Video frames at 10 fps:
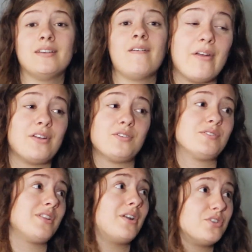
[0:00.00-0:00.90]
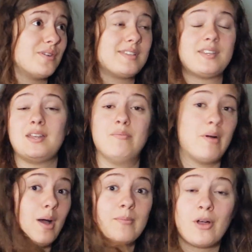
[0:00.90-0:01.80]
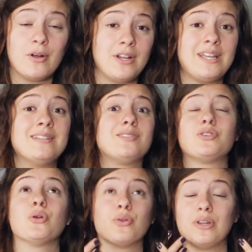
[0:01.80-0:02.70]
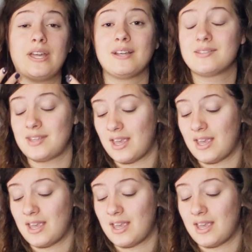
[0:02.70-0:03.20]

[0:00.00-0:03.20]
characters that are dressed in mom cardigans, turtlenecks,